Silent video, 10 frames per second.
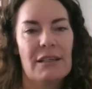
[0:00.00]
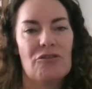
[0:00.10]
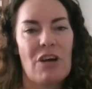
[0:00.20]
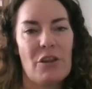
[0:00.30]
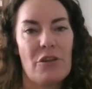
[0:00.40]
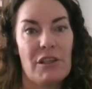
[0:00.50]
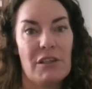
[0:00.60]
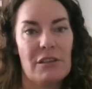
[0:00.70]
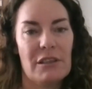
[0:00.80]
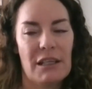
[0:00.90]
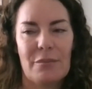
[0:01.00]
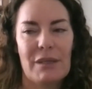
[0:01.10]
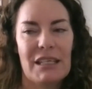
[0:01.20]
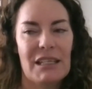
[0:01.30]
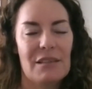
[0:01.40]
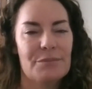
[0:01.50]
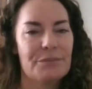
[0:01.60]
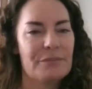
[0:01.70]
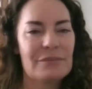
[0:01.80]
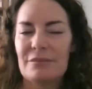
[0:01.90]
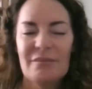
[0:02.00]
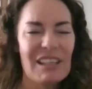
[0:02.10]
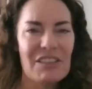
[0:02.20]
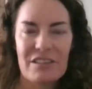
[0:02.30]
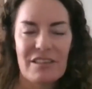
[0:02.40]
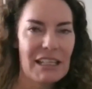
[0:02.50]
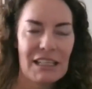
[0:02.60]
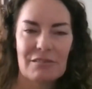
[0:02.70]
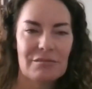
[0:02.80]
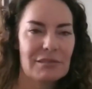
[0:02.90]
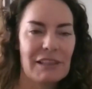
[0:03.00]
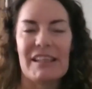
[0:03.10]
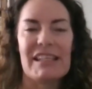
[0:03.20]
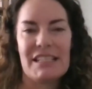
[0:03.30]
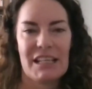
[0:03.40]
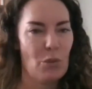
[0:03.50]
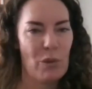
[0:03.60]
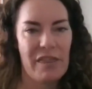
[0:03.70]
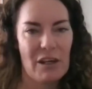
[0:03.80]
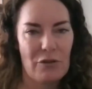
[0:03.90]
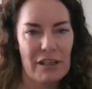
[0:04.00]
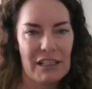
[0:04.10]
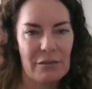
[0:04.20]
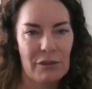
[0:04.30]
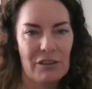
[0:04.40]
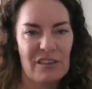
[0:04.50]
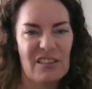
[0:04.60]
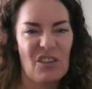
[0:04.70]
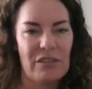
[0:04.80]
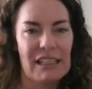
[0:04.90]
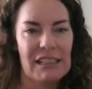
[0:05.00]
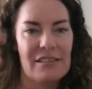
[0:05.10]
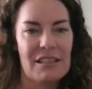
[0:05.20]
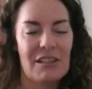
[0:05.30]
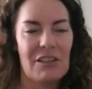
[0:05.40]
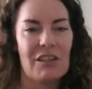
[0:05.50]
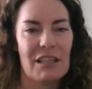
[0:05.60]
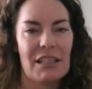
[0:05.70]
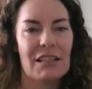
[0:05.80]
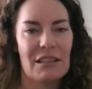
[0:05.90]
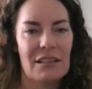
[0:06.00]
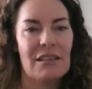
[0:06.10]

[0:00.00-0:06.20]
rather than me just thinking that they need to come with that already, because it's not realistic, I don't think.